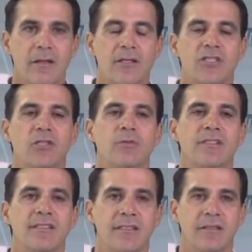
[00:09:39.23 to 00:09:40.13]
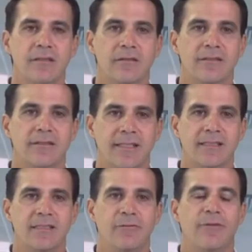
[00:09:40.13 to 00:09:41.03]
she was still
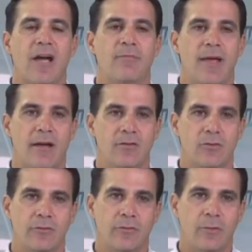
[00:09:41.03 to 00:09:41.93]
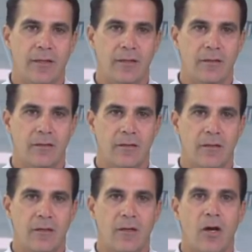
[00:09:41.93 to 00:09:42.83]
65 pounds overweight.
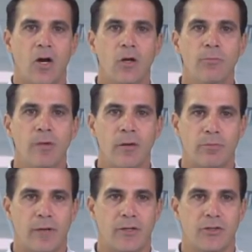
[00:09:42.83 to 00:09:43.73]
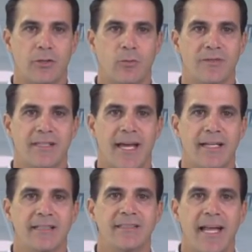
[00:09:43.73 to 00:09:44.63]
Her blood pressure was
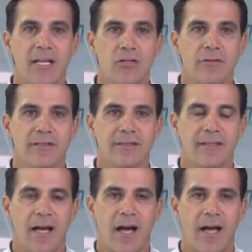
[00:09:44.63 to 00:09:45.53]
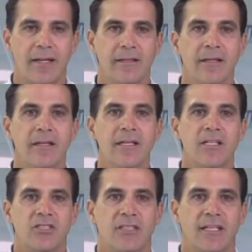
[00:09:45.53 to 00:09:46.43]
getting dangerously high.
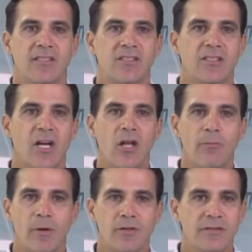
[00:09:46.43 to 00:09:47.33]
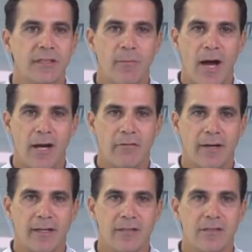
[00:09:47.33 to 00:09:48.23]
She had skull-bursting
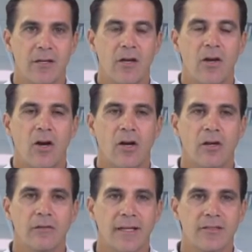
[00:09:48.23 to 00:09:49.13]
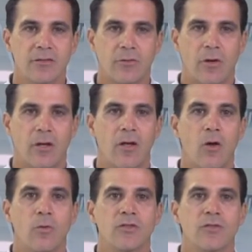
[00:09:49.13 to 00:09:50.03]
migraines. Her cholesterol
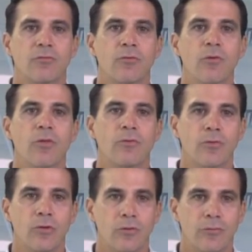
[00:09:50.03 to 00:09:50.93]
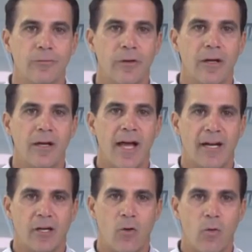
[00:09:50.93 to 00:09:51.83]
was through the roof.
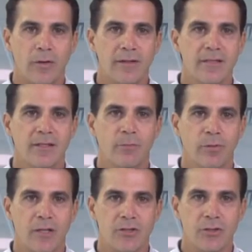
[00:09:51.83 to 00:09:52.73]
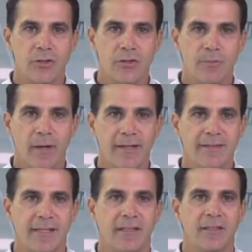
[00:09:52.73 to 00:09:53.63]
And according to the blood sugar
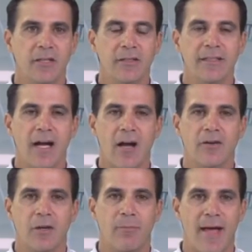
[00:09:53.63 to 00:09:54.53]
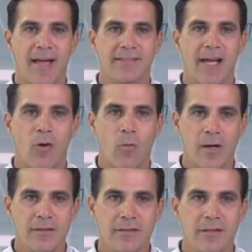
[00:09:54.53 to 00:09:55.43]
spikes that nearly got her to pass out
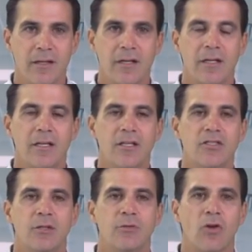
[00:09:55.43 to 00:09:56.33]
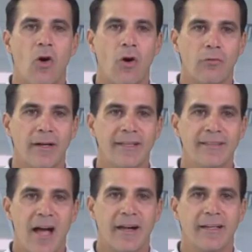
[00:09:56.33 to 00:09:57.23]
once, she was already
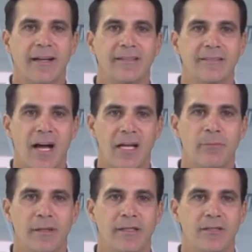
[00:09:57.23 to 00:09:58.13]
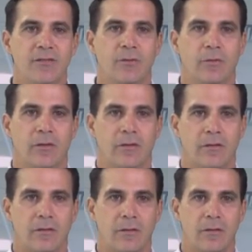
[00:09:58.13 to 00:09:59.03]
knocking on diabetes' door.
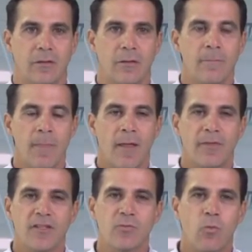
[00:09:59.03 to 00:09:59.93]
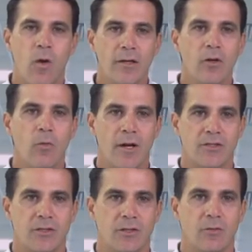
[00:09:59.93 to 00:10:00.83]
This one
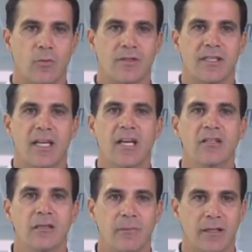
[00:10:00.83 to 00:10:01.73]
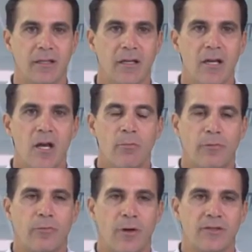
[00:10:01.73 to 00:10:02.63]
question was killing me before I